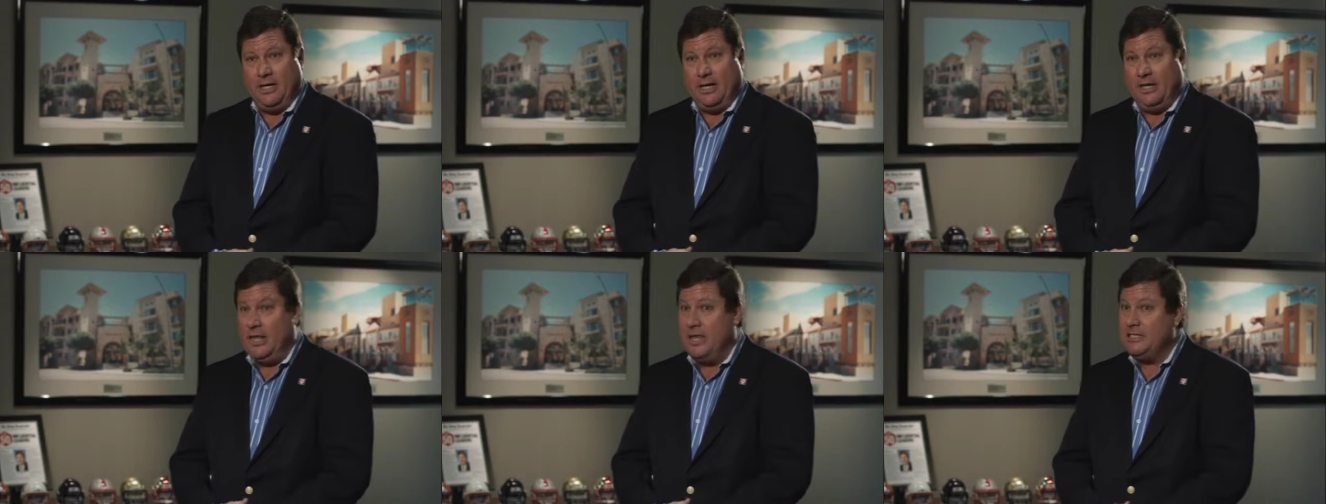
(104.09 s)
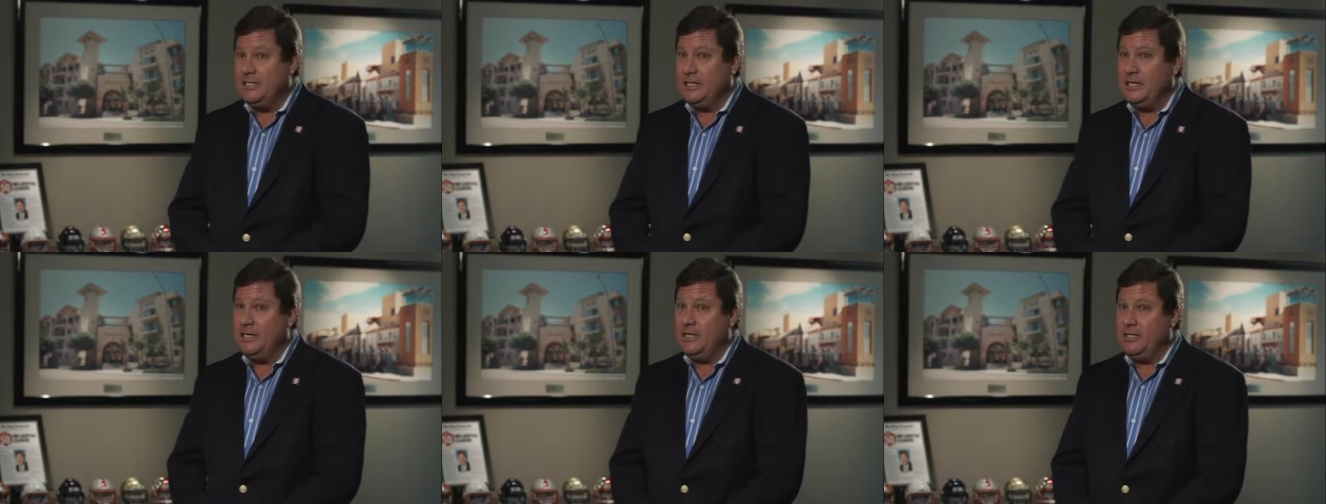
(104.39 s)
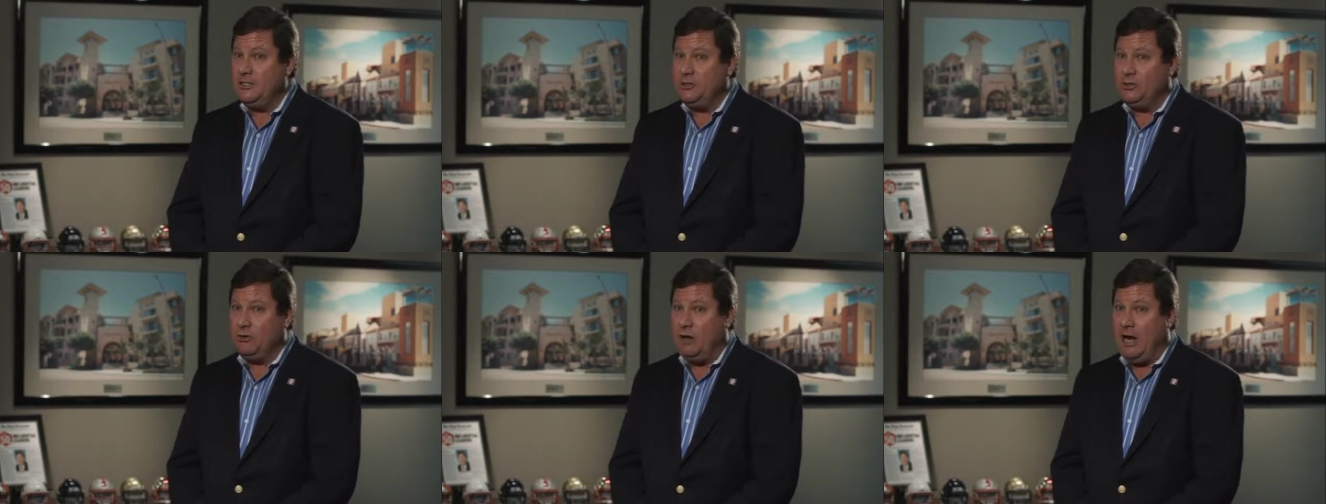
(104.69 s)
And that's going to
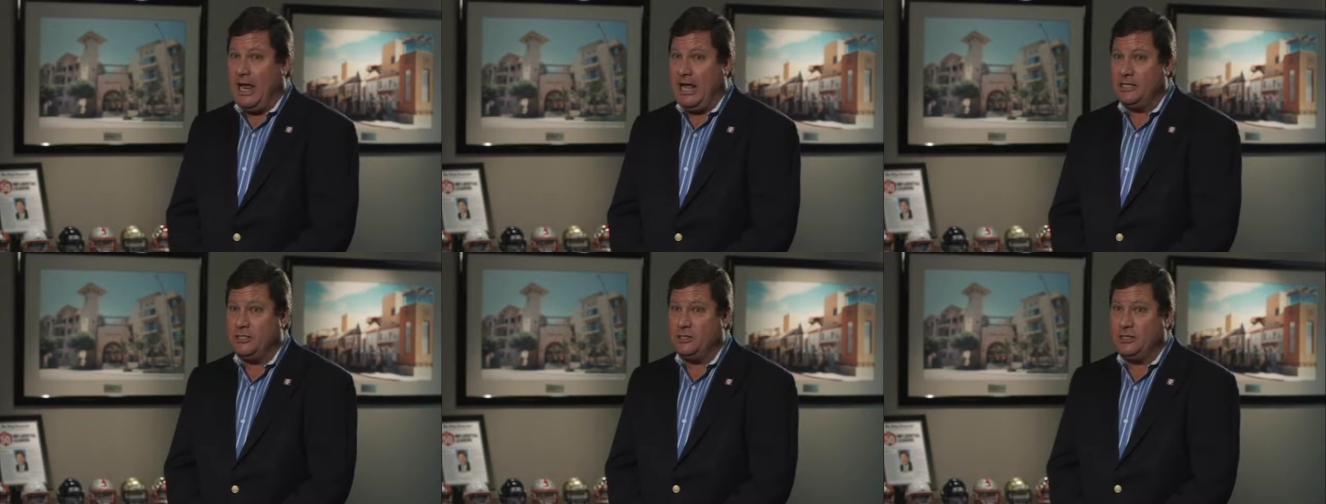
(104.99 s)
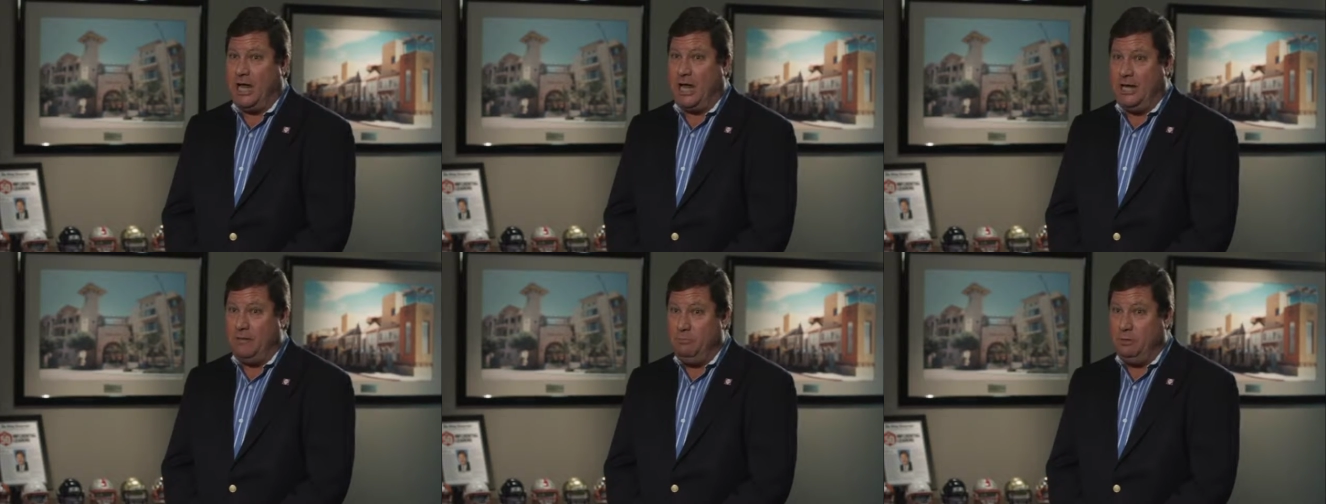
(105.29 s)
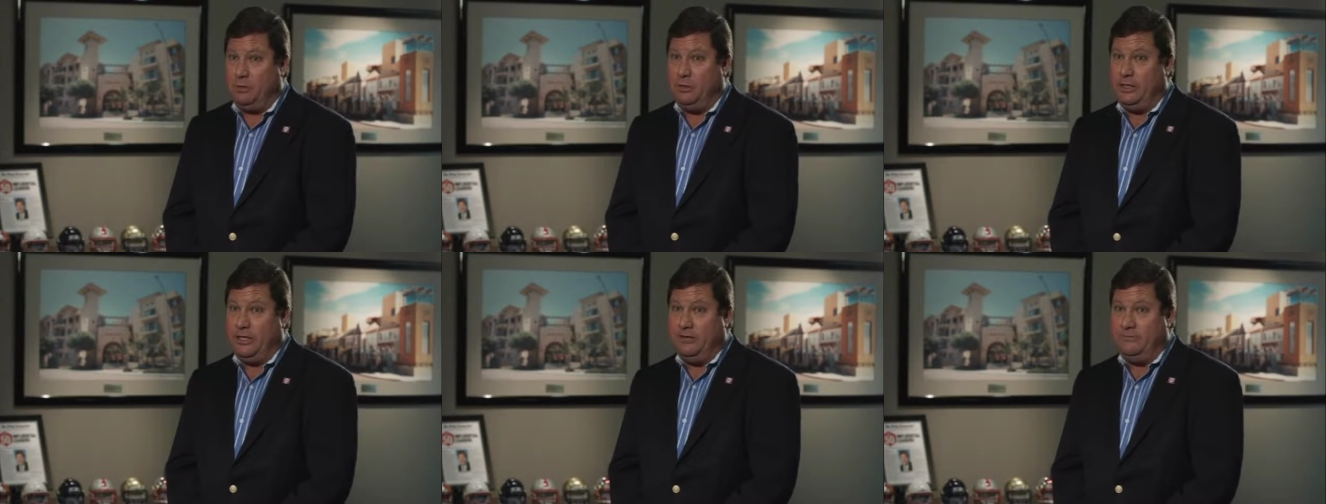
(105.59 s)
contrast, I
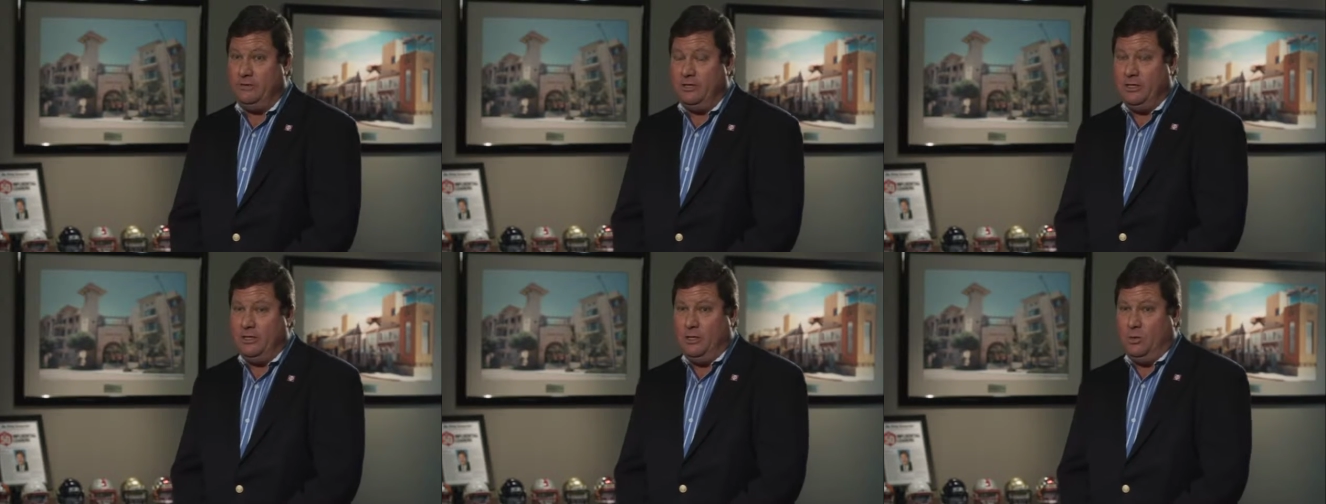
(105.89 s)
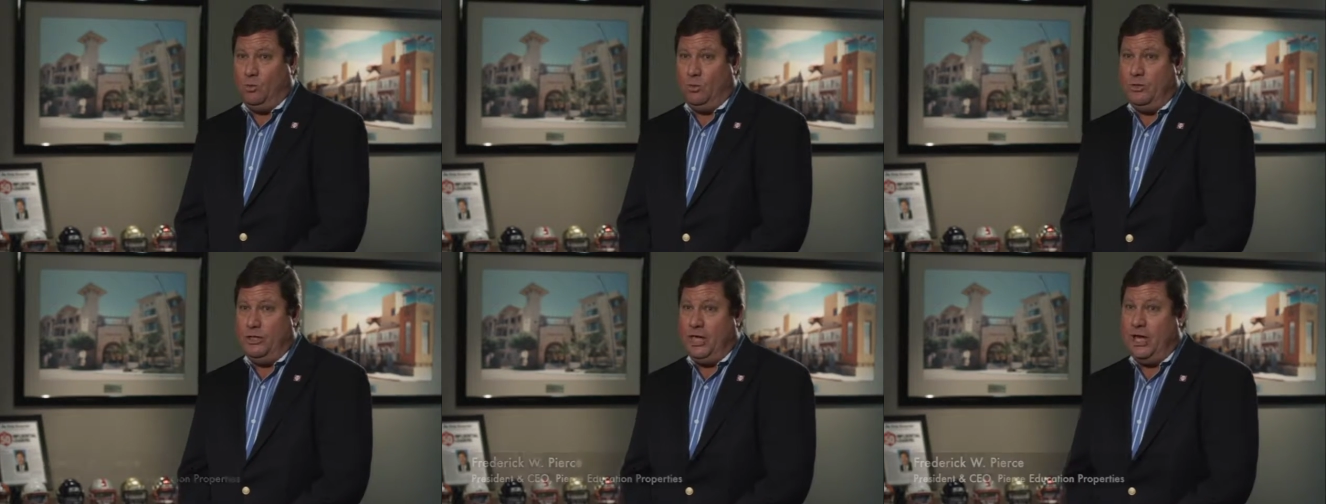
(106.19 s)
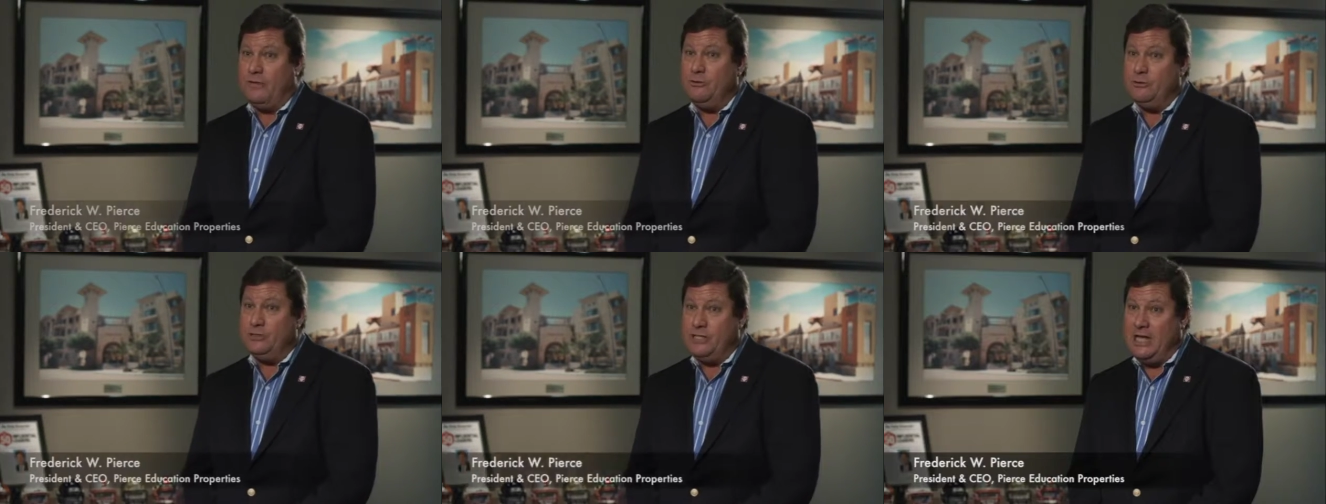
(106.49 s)
believe, with the
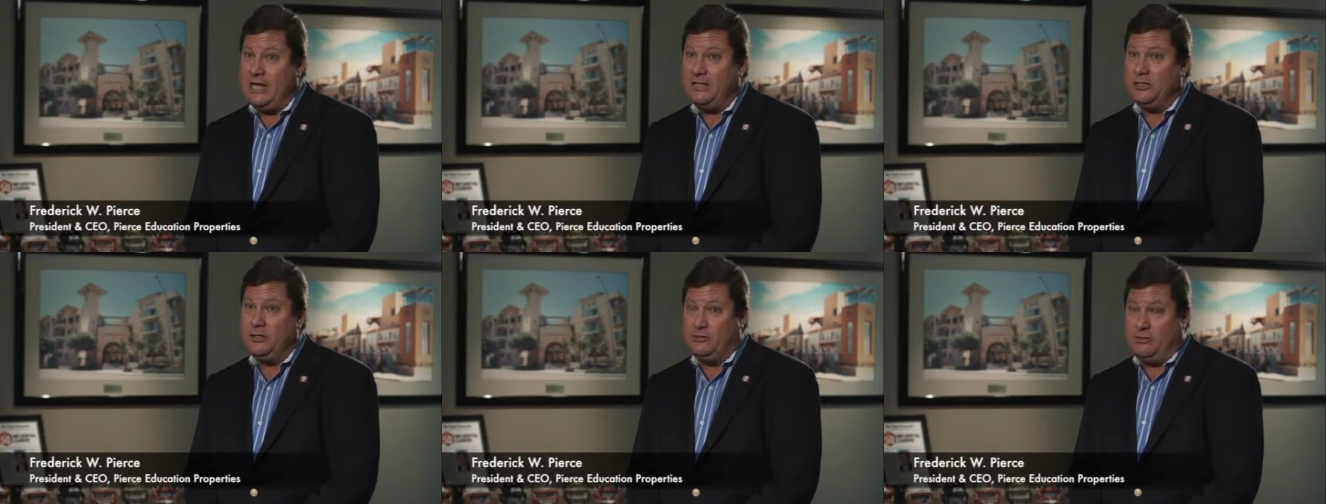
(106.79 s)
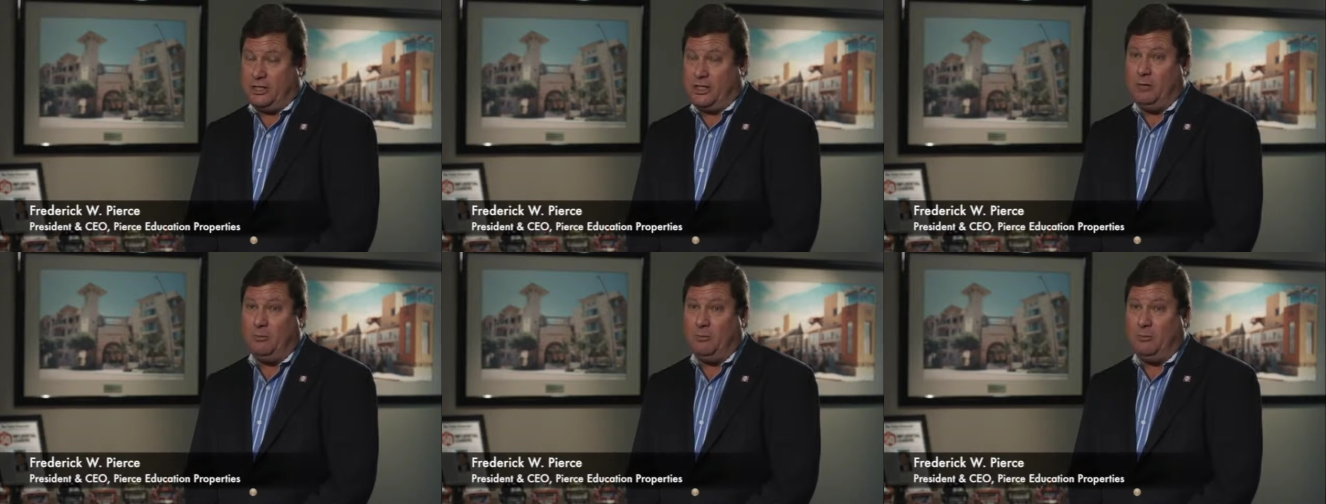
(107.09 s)
other sectors of